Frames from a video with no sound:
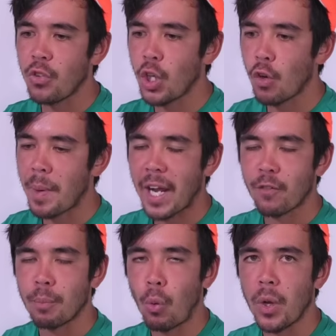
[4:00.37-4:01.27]
as you go
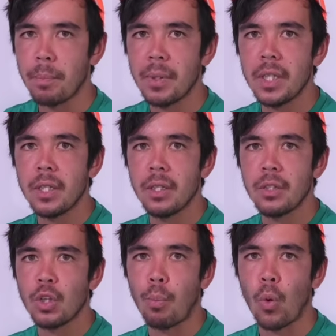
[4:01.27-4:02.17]
back from point
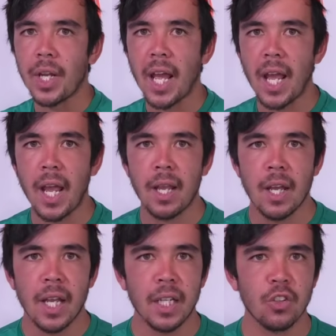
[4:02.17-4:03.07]
B to point
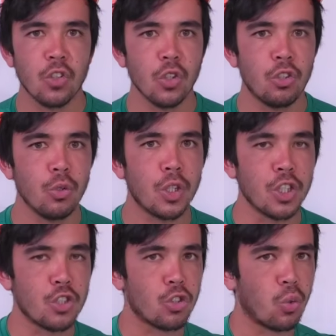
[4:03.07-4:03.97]
A, it is good to
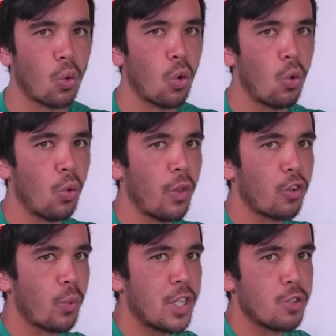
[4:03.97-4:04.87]
control
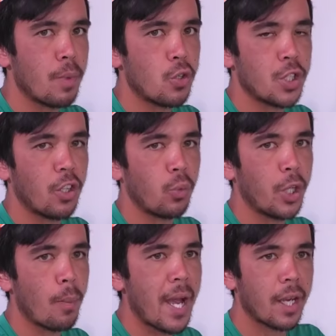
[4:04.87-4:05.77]
this range of motion as we
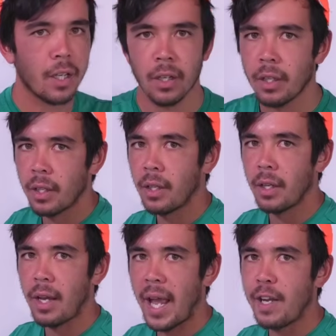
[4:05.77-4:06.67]
go back
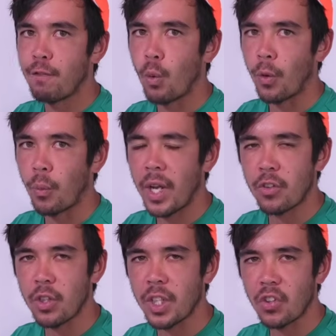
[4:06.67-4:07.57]
and forth, right?
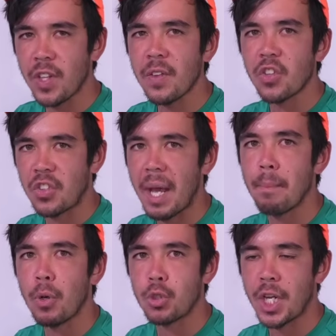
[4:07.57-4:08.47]
So you can see this
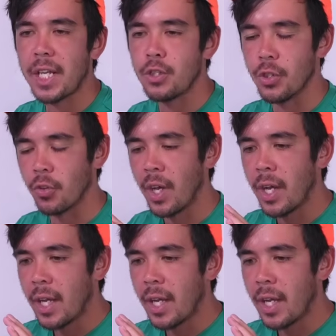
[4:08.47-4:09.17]
tempo changes.